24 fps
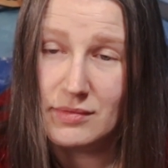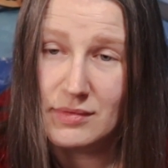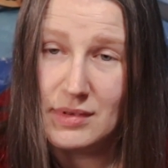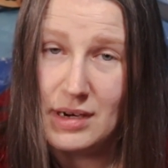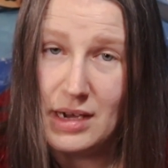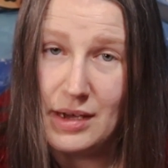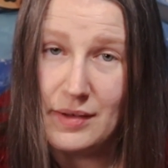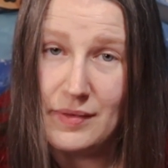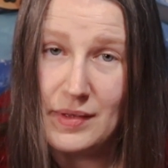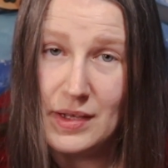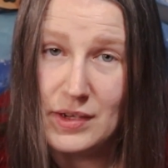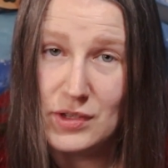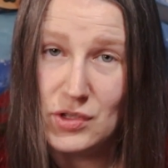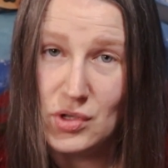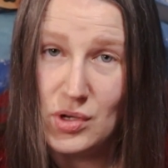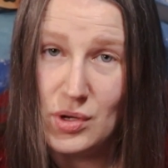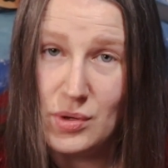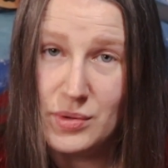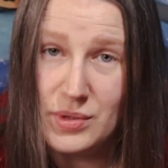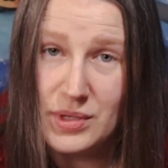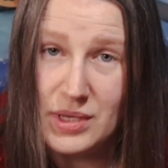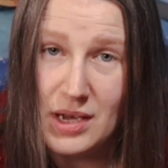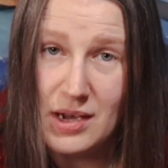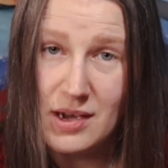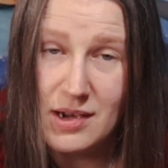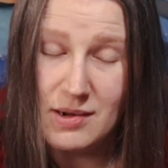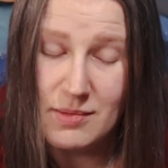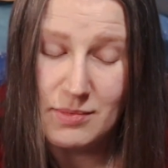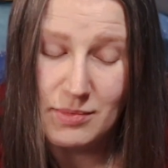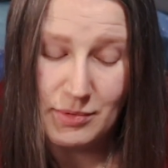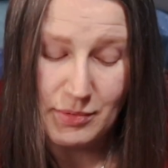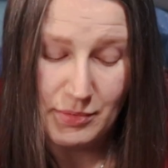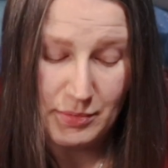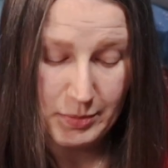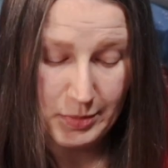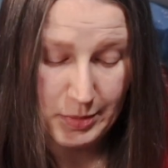how that shows up,
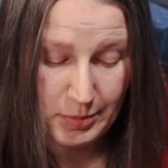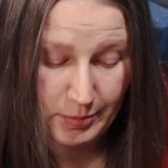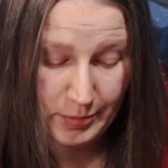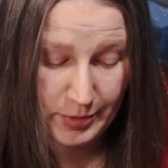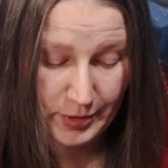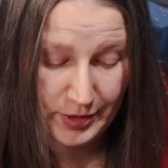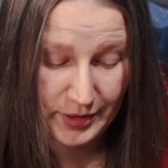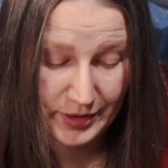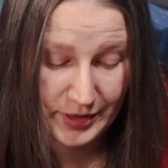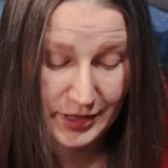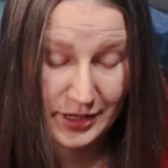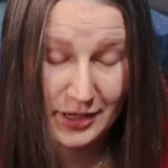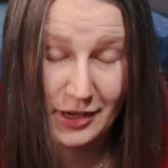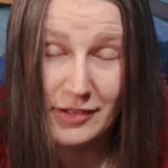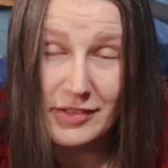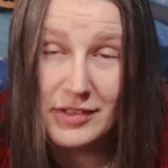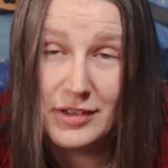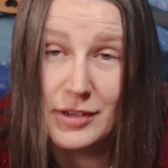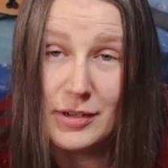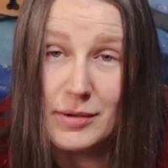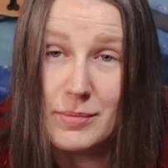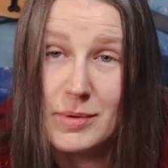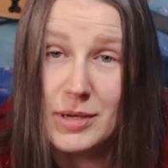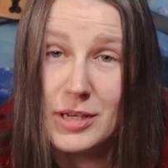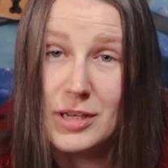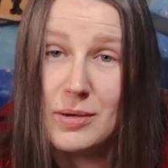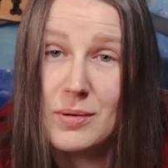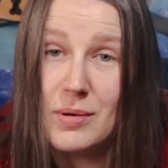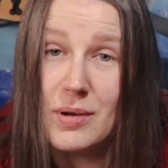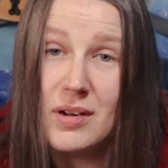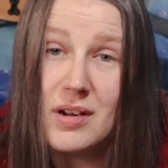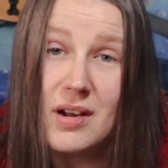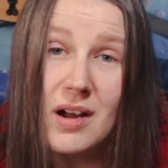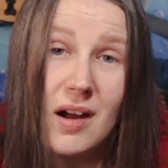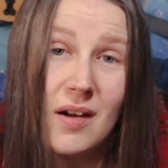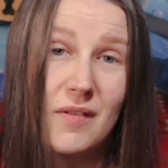remember, is not there to make you
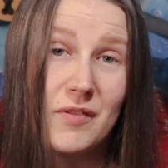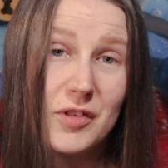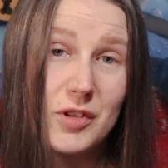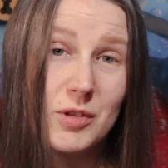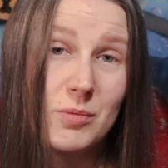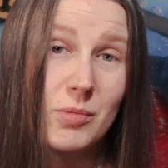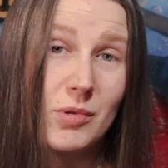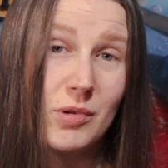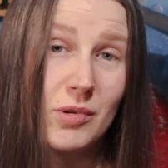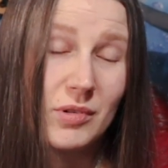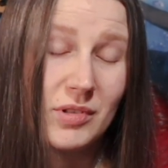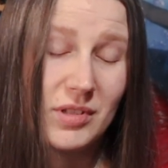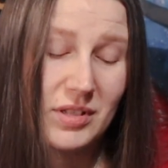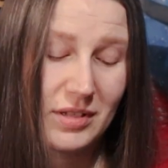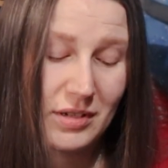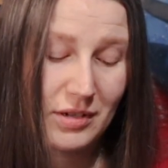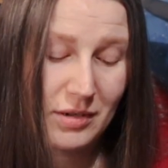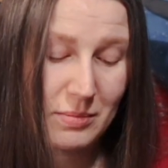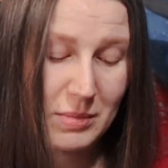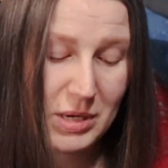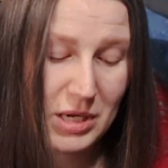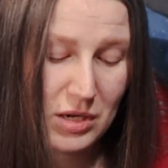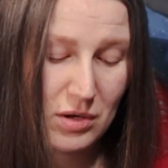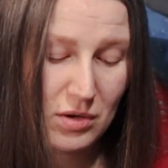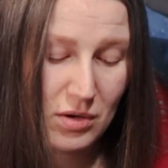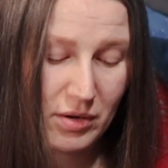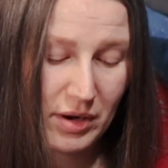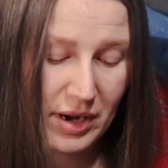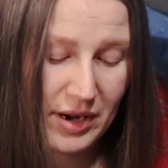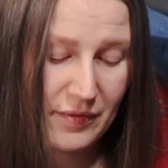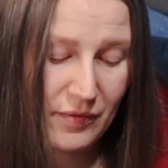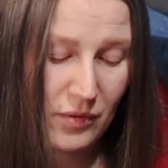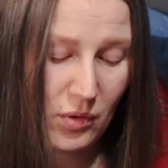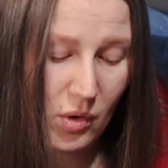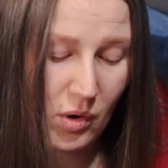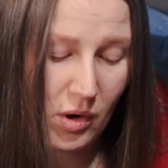uncomfortable, it's there to make you
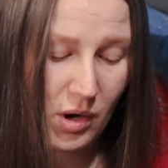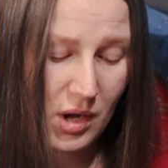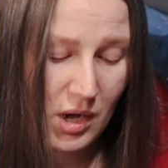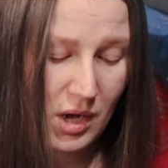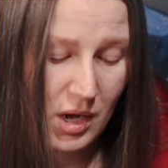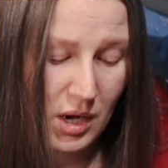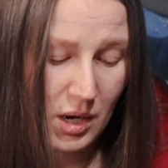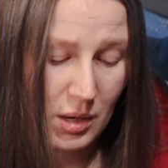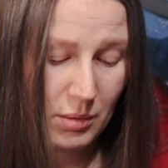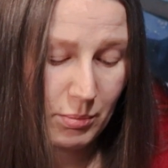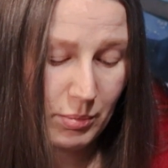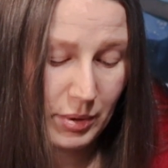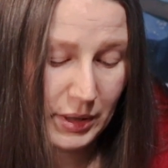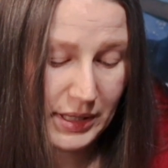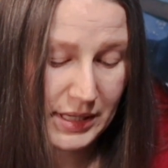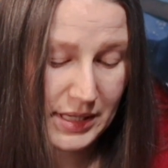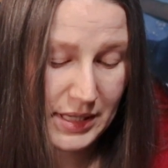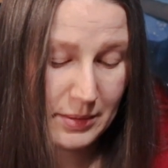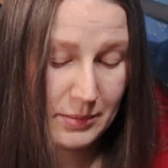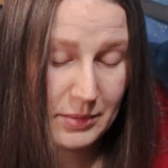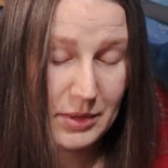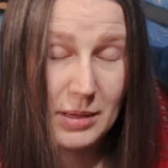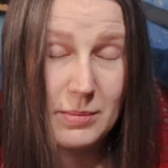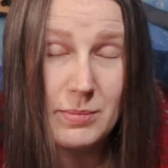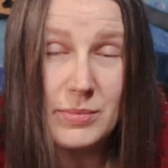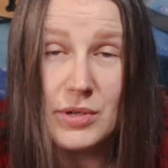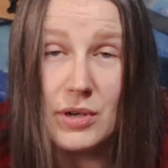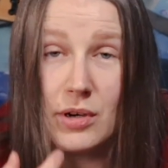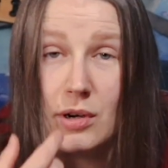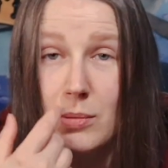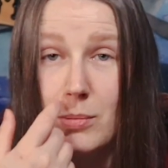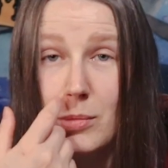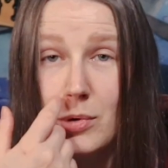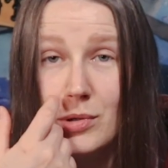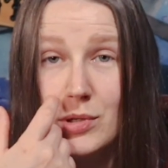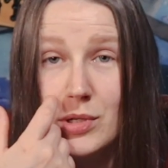grateful. But sometimes
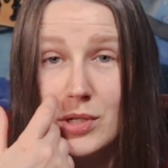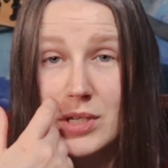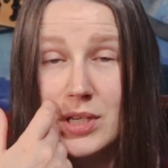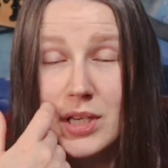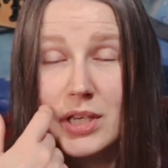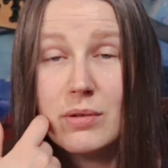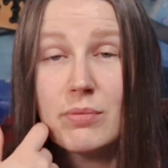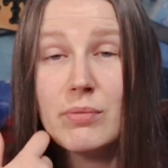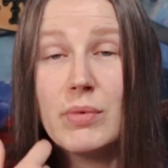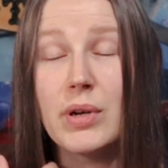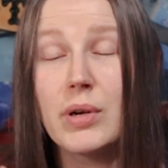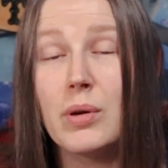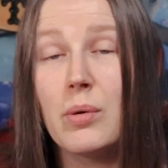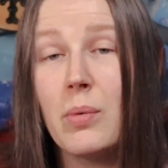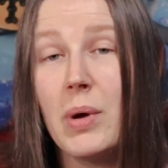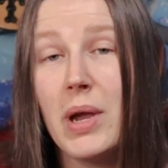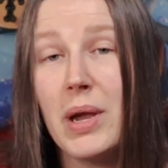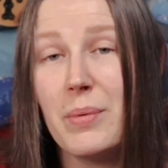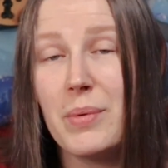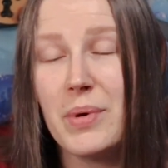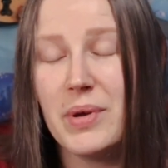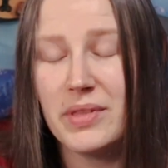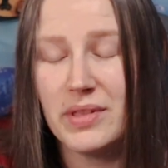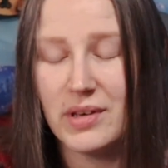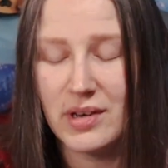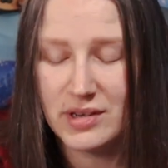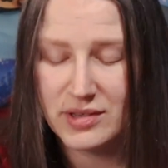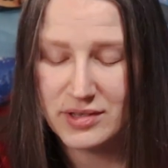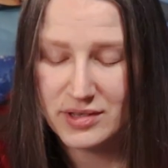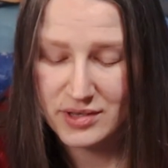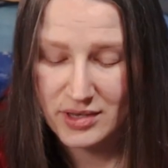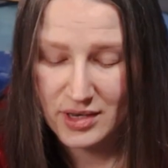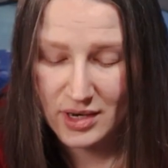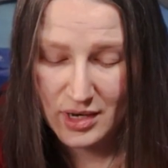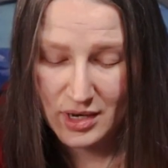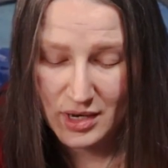our emotions can run away with
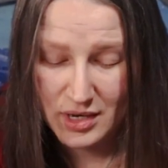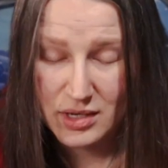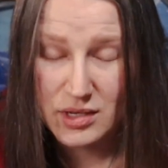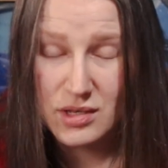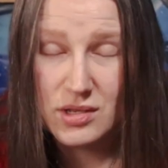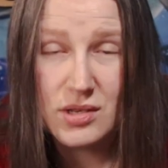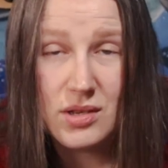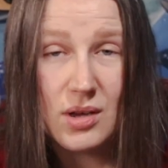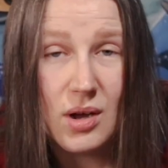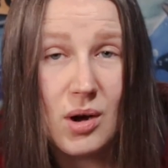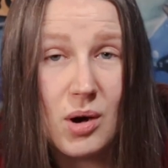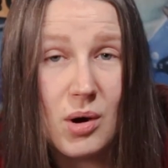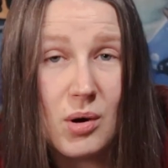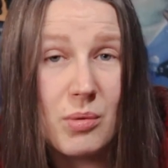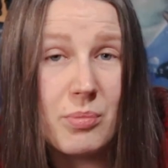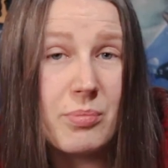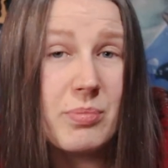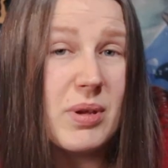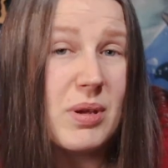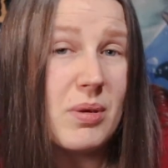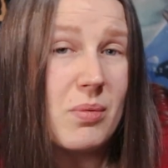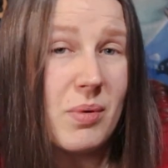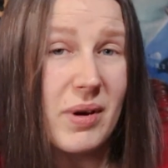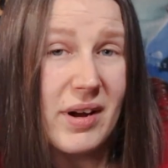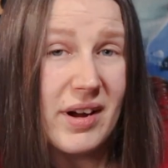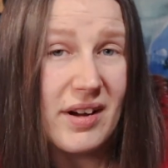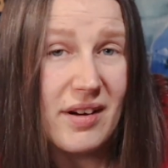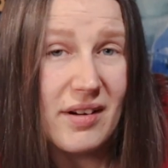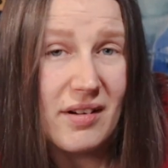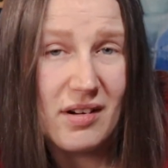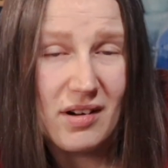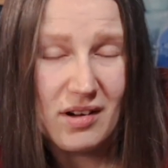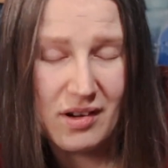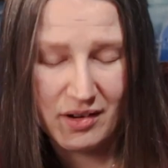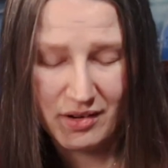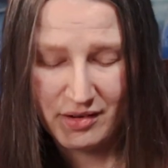us. So
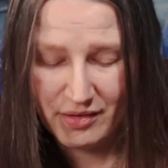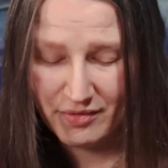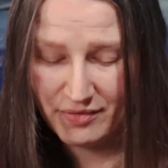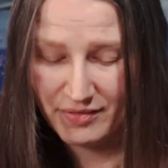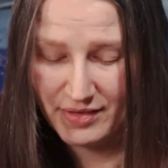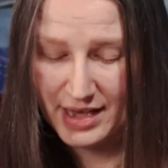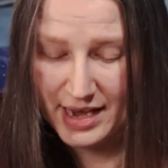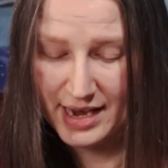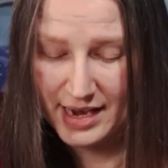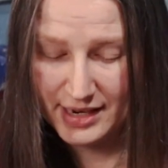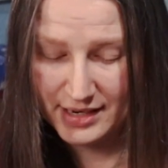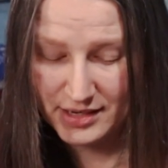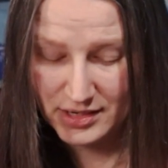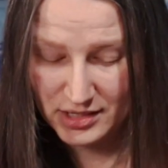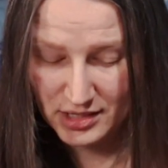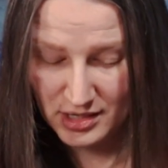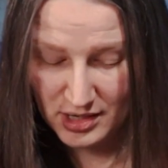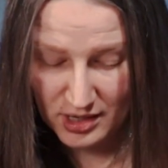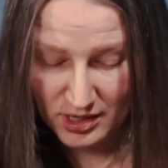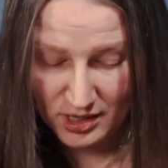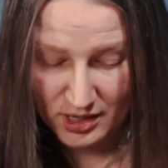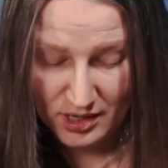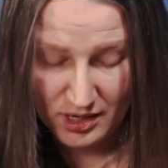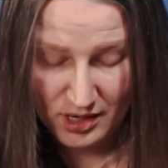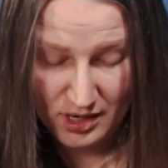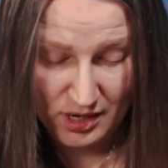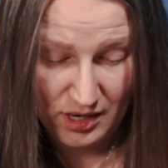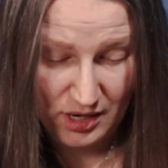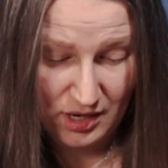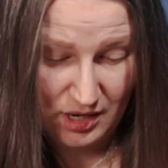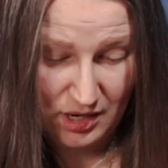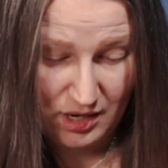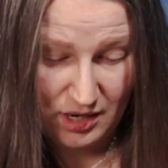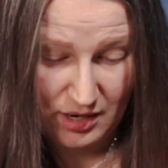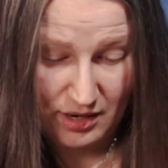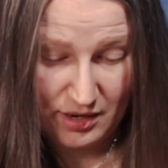beware of that.
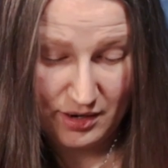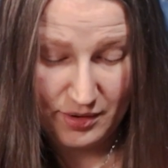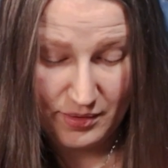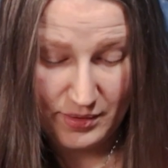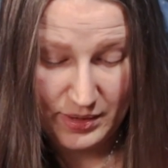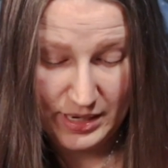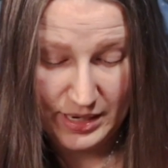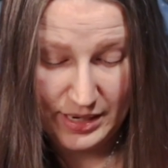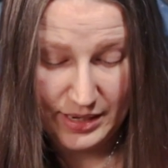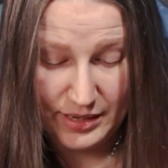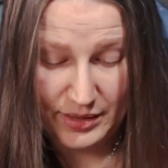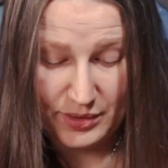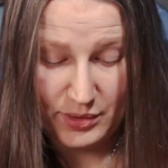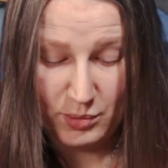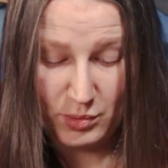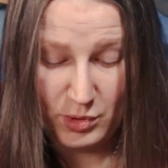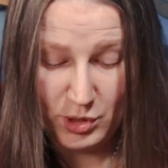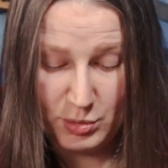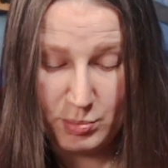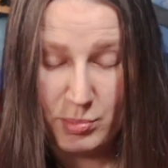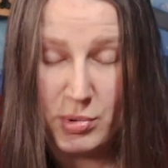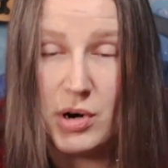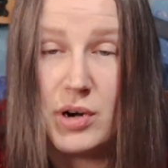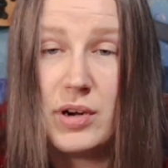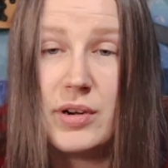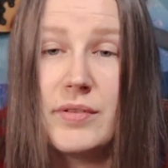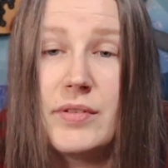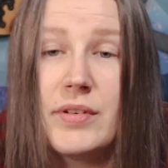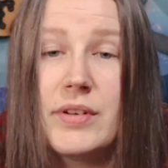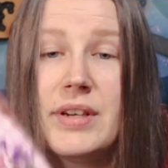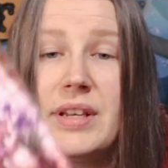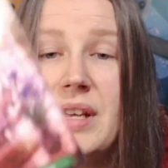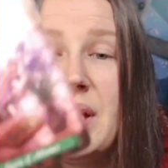Okay, the worst part of our